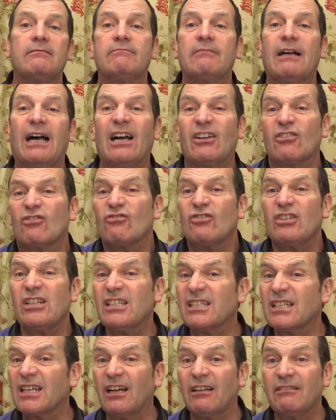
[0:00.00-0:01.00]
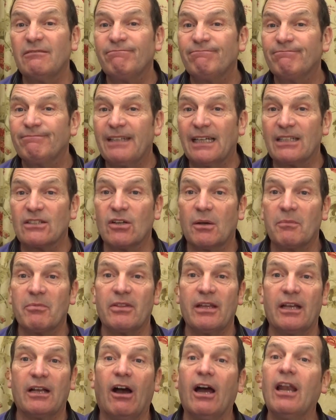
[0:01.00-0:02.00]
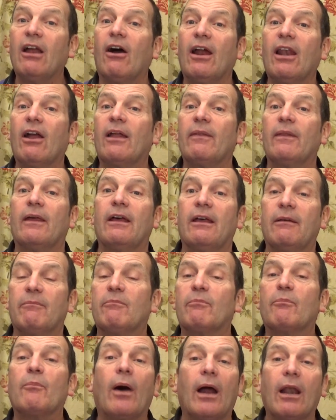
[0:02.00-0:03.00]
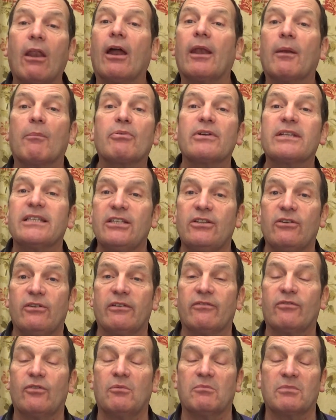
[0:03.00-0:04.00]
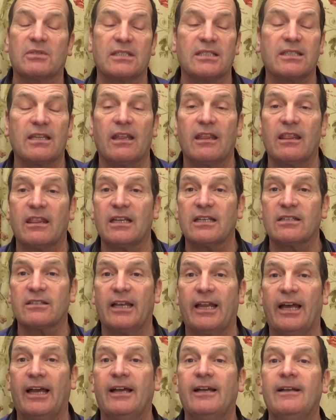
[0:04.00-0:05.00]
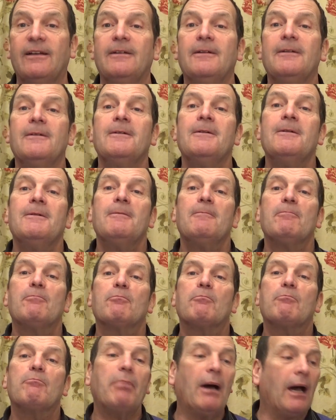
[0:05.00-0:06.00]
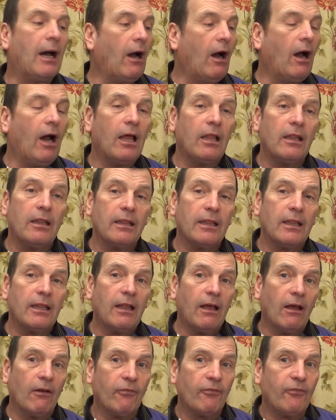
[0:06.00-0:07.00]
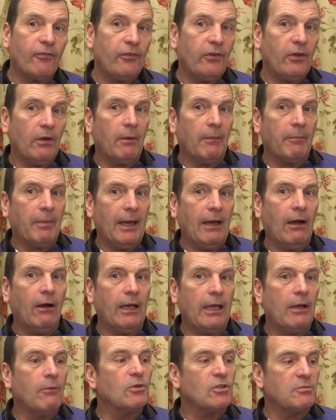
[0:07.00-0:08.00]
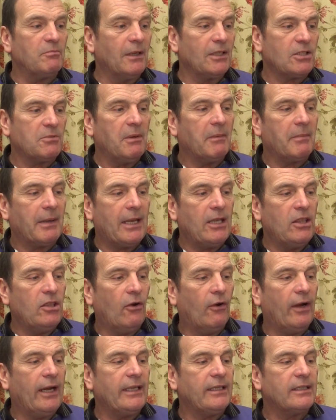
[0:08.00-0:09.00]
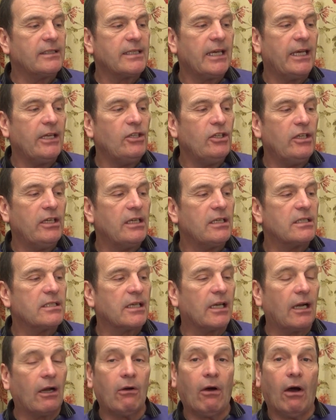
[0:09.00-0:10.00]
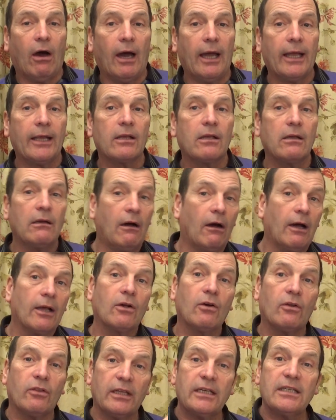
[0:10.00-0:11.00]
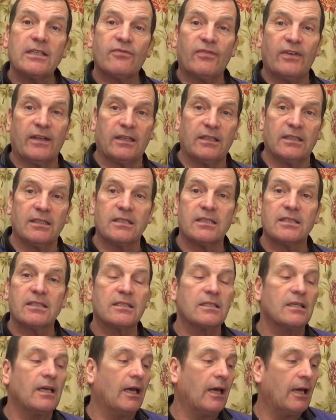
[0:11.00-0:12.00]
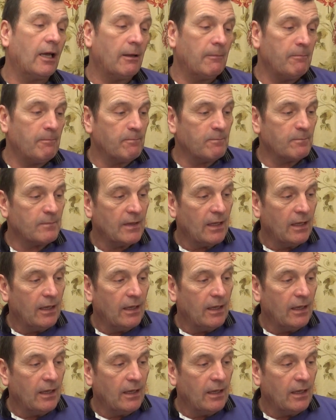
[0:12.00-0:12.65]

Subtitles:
100 years ago, that type of thing. I like the pretty uniforms and things like that. But must have been about 9-10 years ago, I got these figures, and